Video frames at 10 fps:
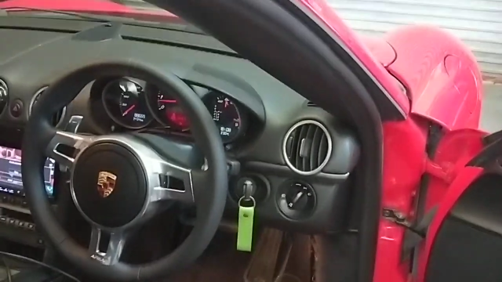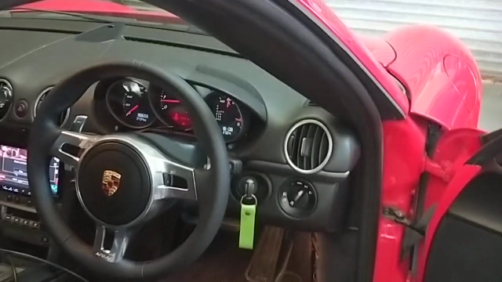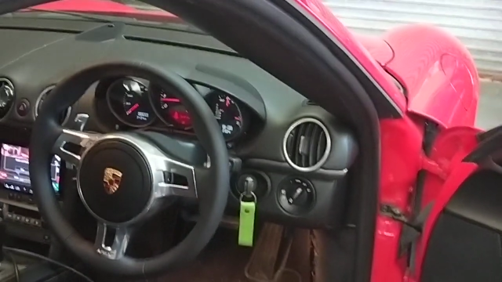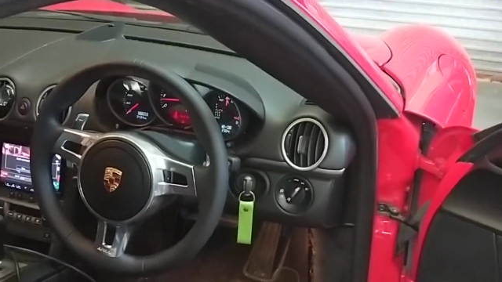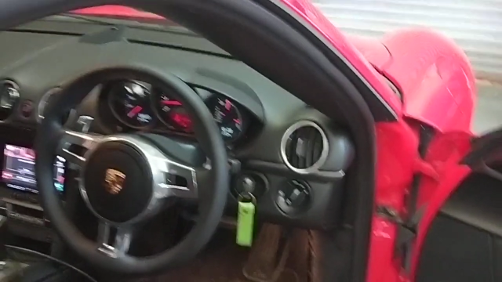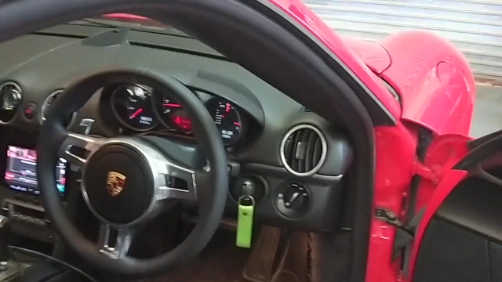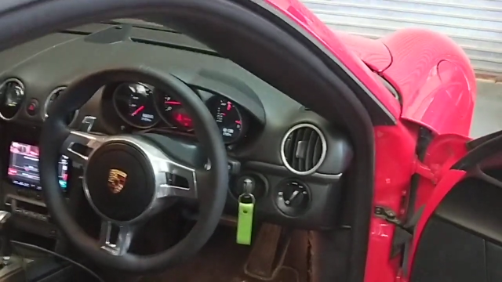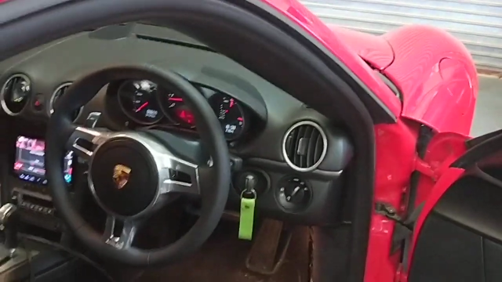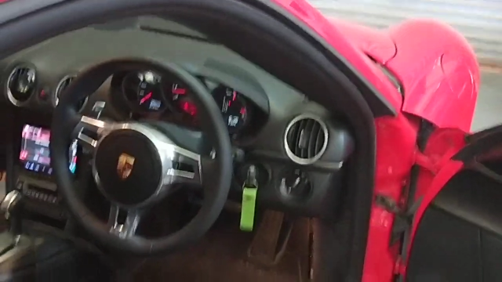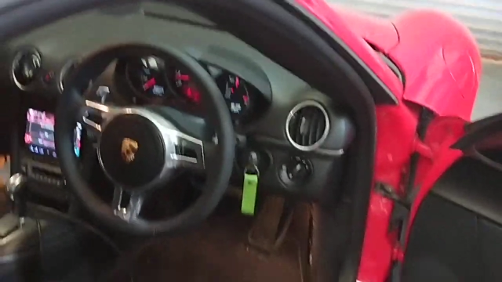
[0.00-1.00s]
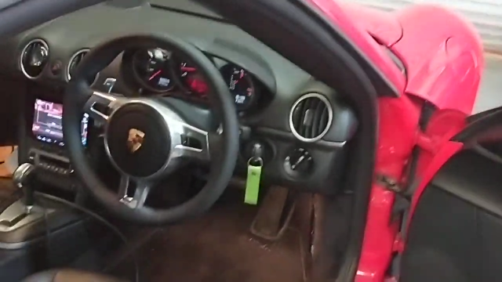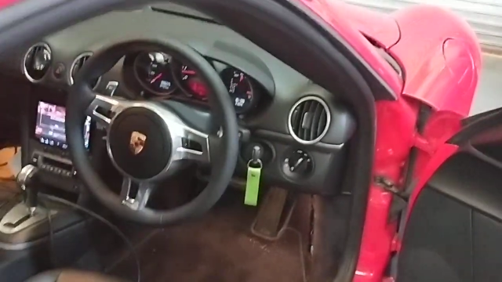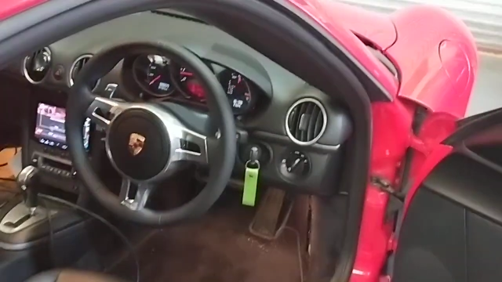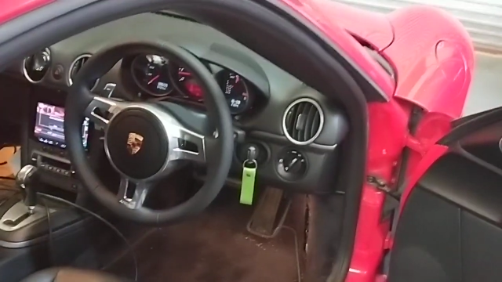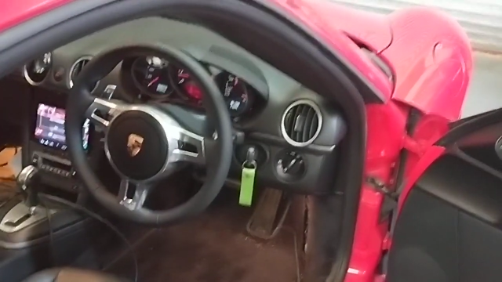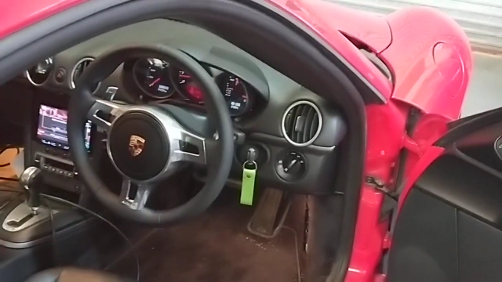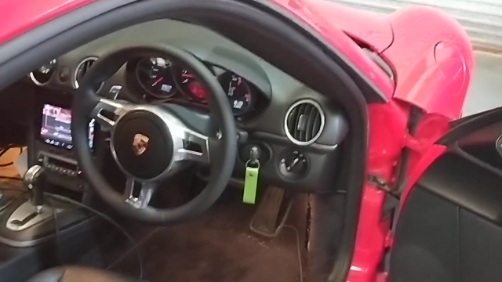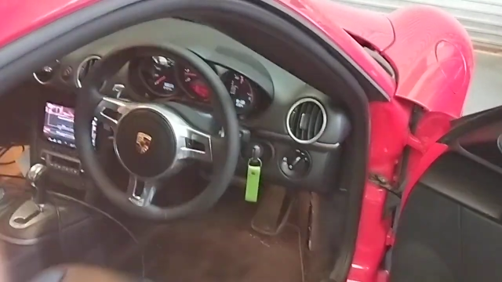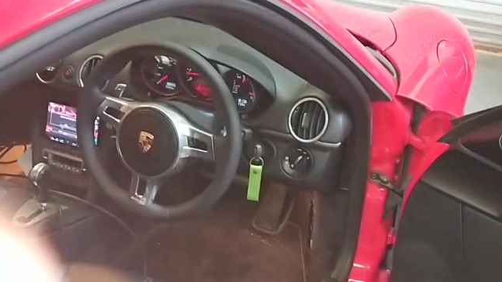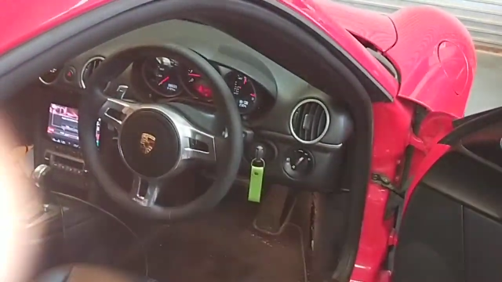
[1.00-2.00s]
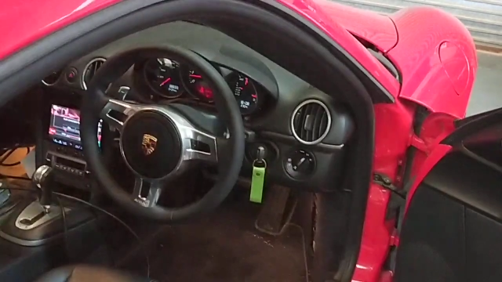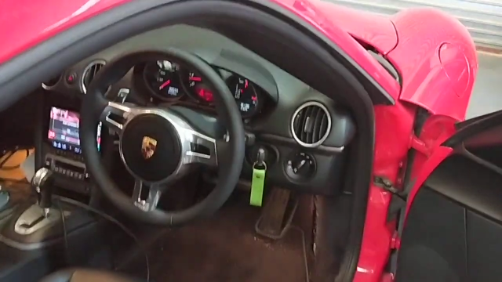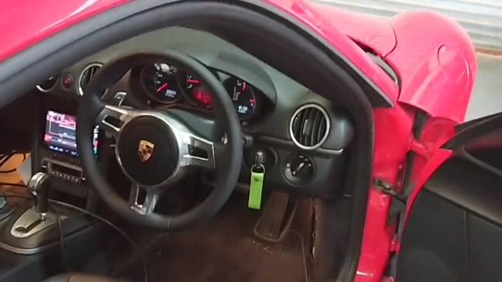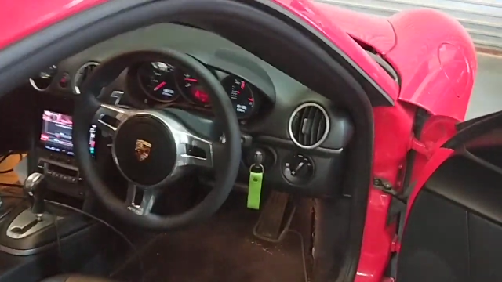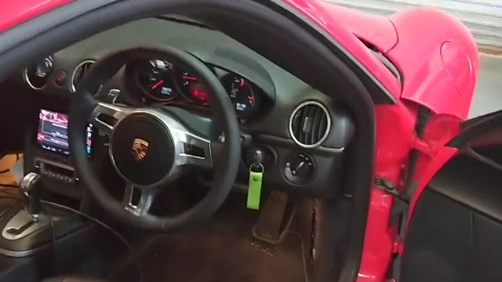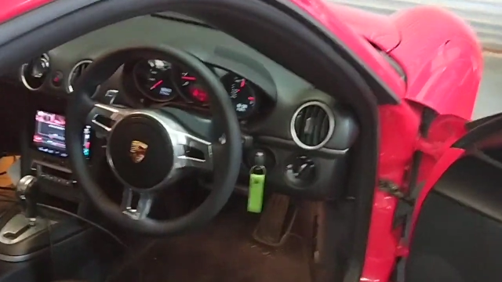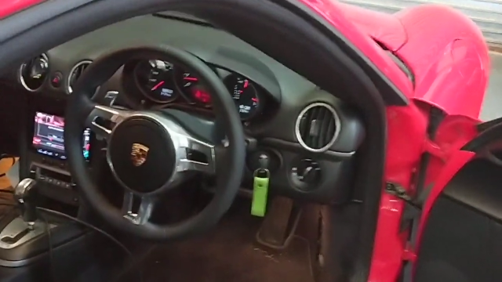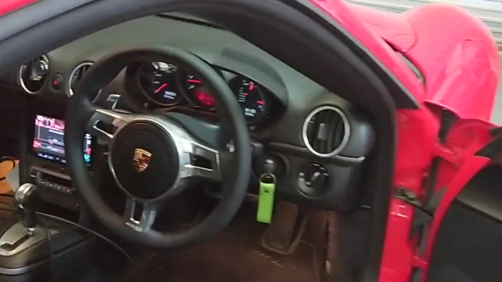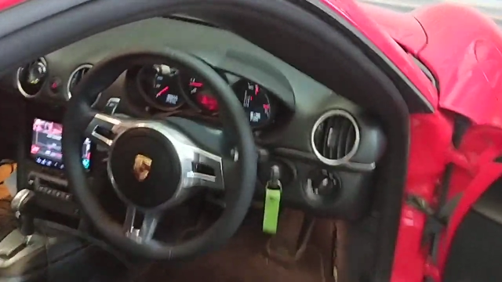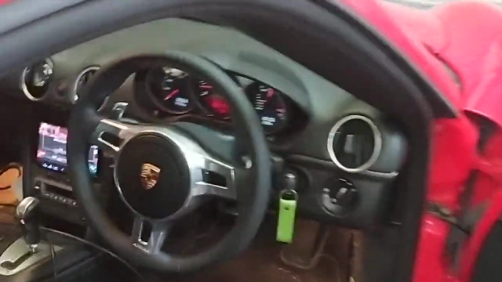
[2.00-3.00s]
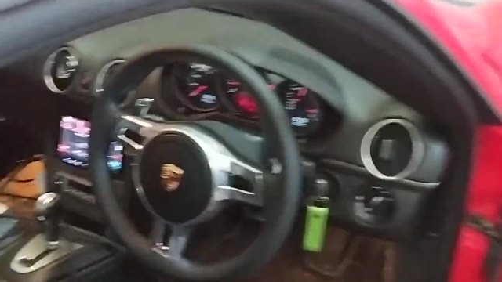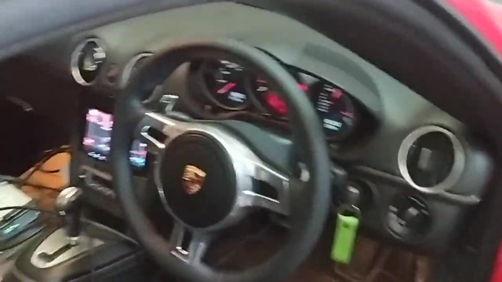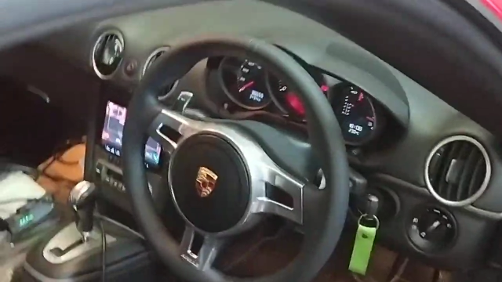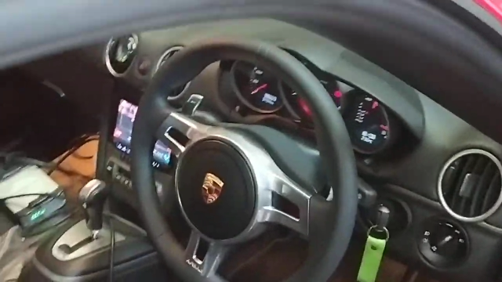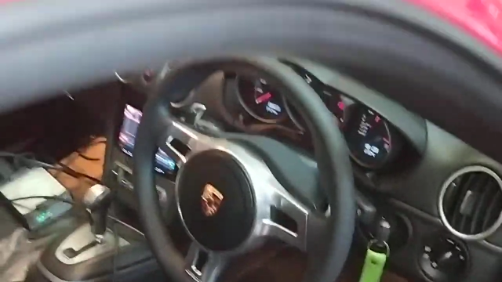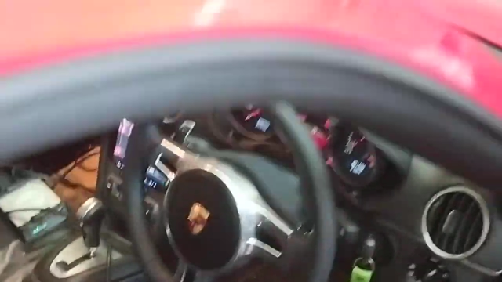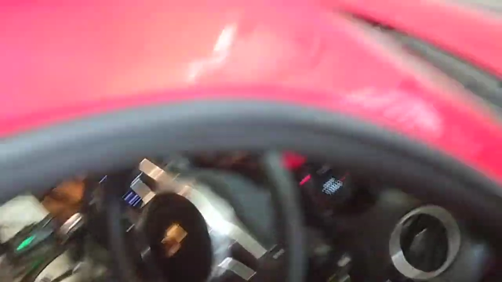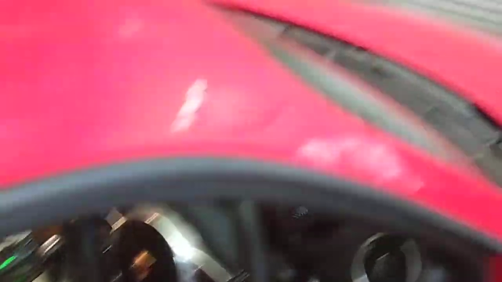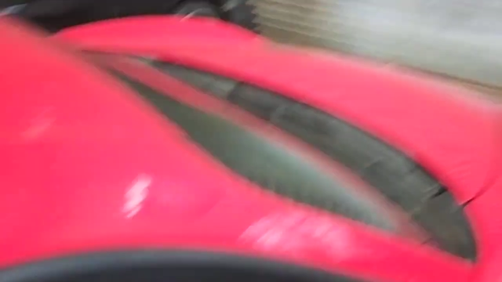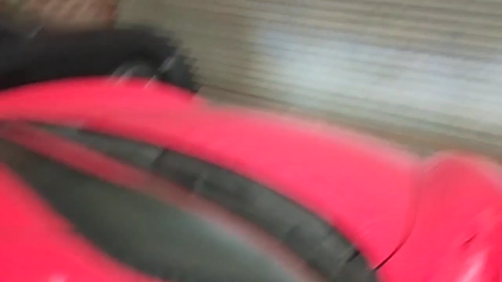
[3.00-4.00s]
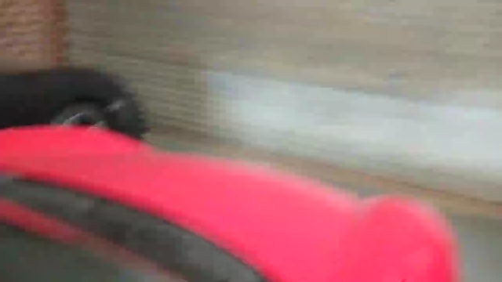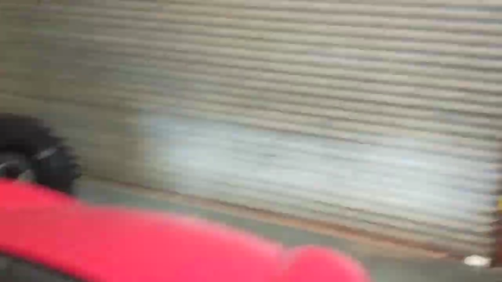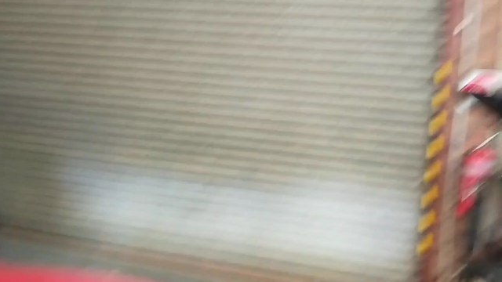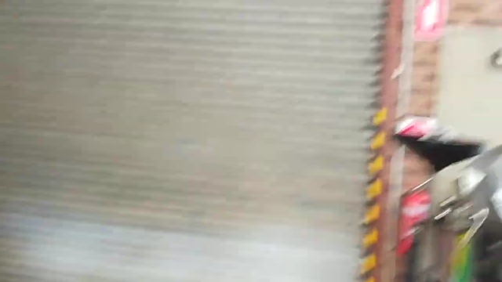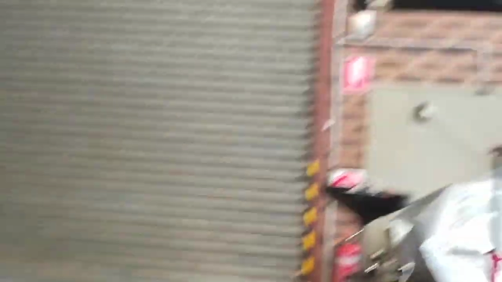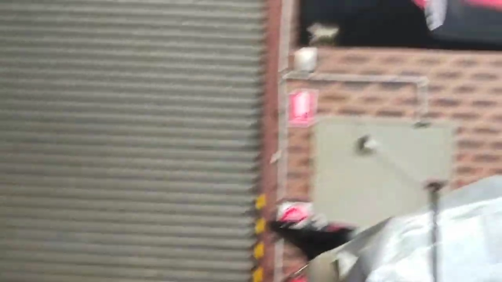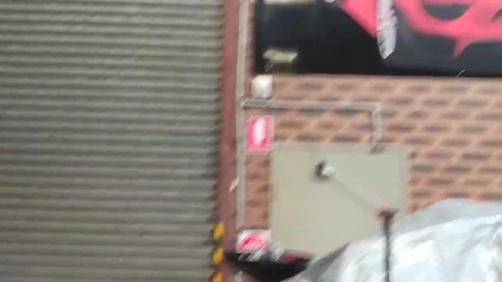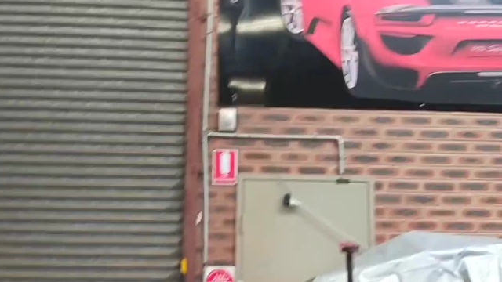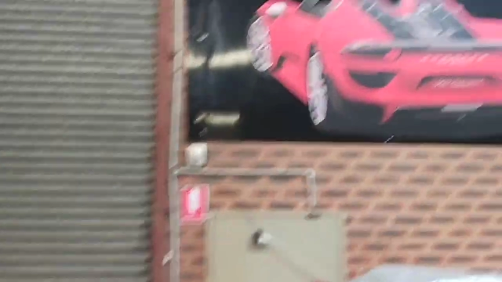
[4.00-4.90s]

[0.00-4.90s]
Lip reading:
No face is visible, so there are no lips to read.